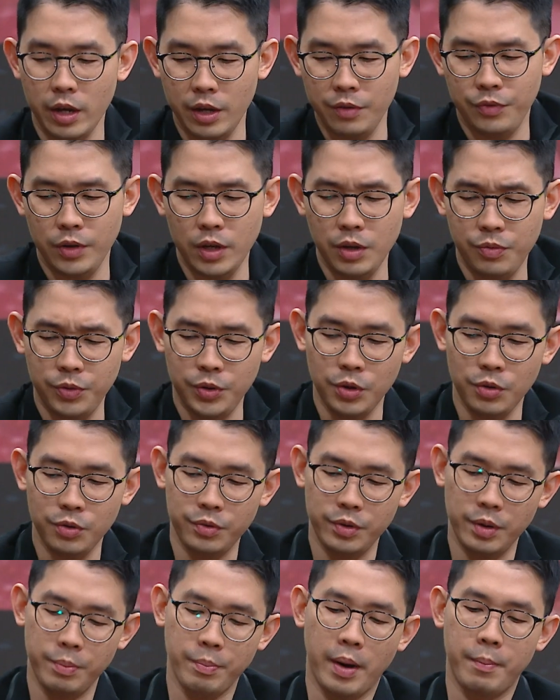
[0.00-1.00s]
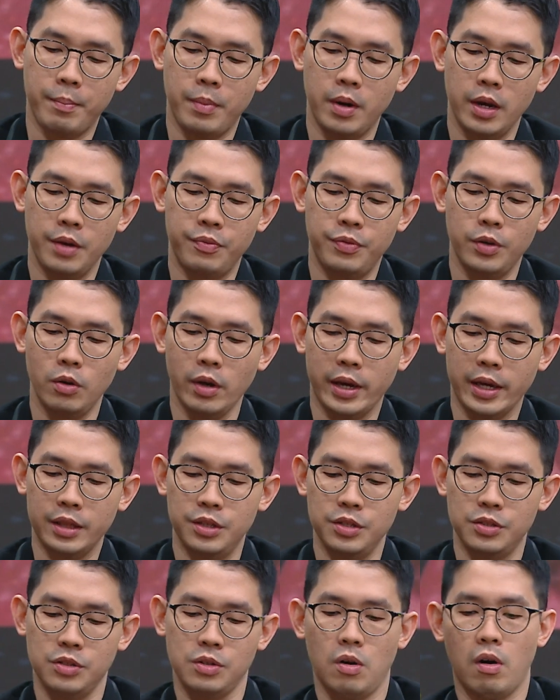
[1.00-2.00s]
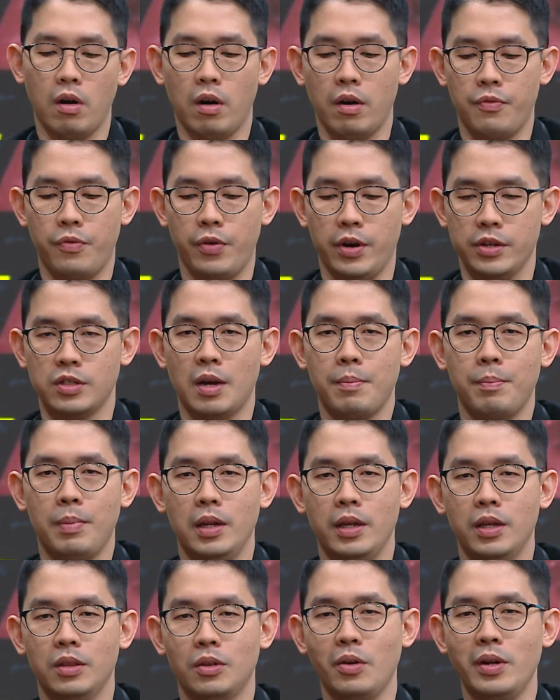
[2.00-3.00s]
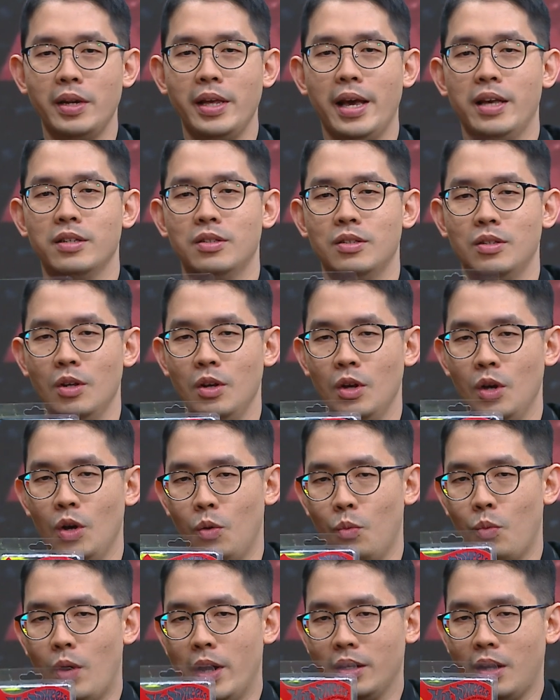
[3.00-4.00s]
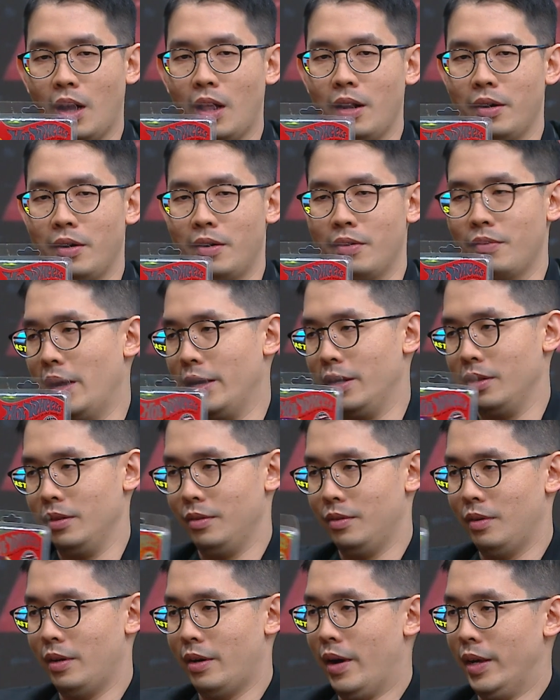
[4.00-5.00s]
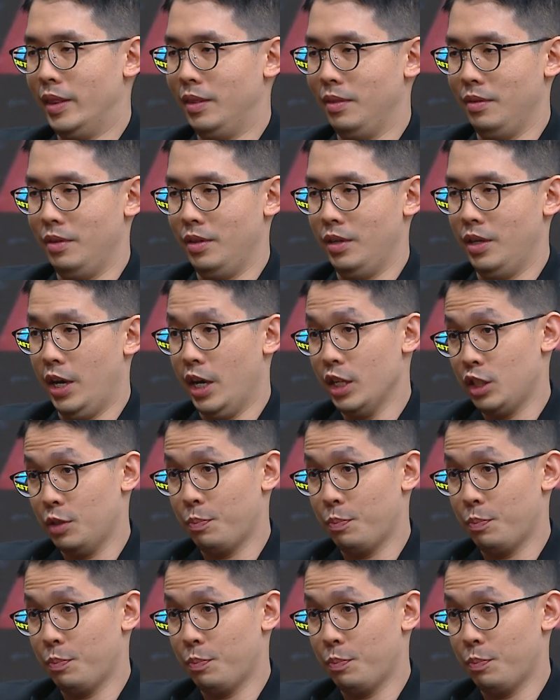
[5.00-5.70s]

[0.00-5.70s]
if you remember, if you look at this car, for example, it only has one color, like, right? It's